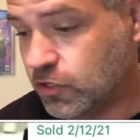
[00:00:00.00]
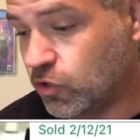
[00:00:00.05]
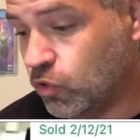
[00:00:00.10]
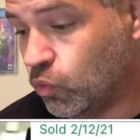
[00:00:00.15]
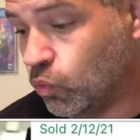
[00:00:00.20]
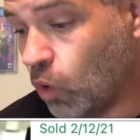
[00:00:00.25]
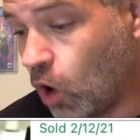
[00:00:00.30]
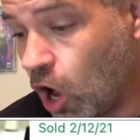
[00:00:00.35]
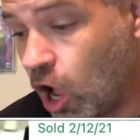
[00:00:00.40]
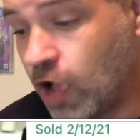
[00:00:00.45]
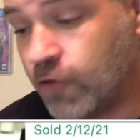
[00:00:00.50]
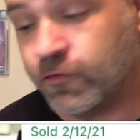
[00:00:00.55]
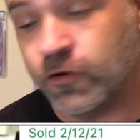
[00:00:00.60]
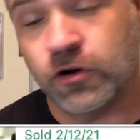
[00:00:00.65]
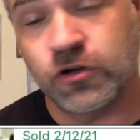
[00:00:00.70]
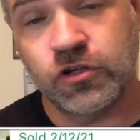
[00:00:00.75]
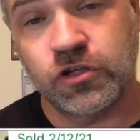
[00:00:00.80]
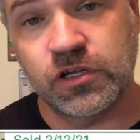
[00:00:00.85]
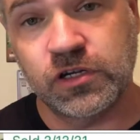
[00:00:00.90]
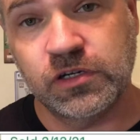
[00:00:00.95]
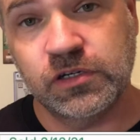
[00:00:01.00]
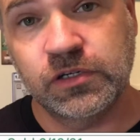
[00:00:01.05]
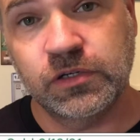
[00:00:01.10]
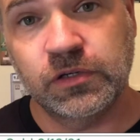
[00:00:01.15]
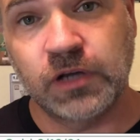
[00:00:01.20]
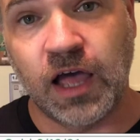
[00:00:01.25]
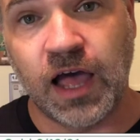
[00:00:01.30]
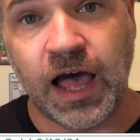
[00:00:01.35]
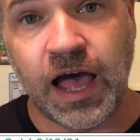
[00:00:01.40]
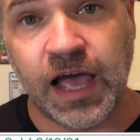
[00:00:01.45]
Raw version,
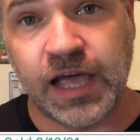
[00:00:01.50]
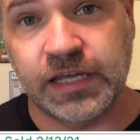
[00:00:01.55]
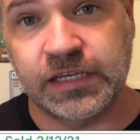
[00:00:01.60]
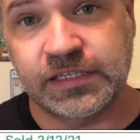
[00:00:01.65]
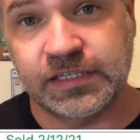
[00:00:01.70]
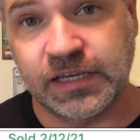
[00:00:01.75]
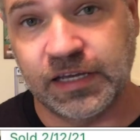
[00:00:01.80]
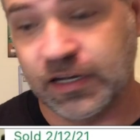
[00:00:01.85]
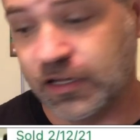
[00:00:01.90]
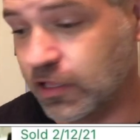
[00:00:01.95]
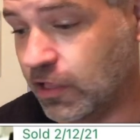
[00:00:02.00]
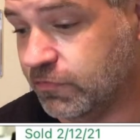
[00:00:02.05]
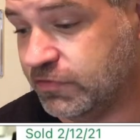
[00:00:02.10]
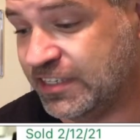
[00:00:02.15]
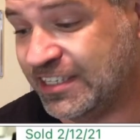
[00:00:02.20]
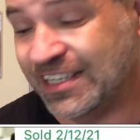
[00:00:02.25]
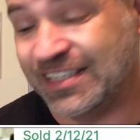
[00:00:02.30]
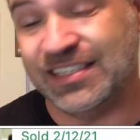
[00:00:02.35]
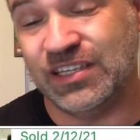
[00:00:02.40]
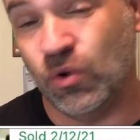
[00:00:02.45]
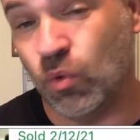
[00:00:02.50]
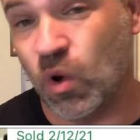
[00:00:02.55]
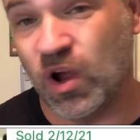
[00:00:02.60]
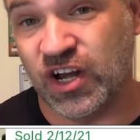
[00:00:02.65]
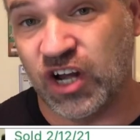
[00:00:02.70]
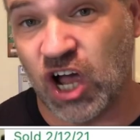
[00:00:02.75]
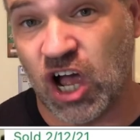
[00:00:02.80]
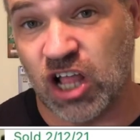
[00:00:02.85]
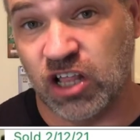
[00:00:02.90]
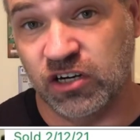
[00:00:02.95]
a high sale of
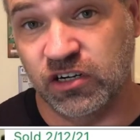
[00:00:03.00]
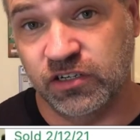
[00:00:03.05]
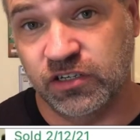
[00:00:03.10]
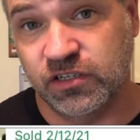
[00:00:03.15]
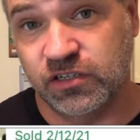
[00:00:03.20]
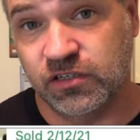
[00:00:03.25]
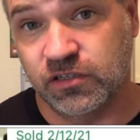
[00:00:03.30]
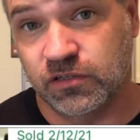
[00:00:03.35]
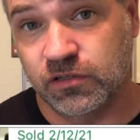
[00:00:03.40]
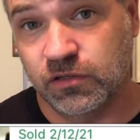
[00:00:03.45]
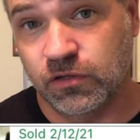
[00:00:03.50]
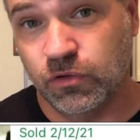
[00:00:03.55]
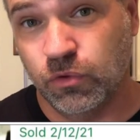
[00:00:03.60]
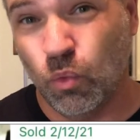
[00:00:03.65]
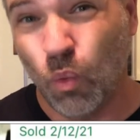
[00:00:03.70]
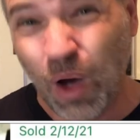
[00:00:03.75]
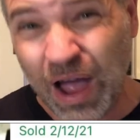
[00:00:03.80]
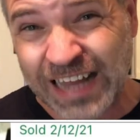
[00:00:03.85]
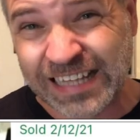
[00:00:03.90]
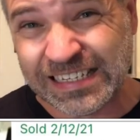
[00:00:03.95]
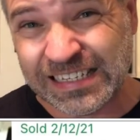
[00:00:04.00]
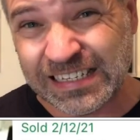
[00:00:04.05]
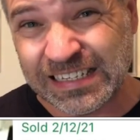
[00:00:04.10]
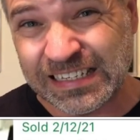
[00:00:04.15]
$61. What?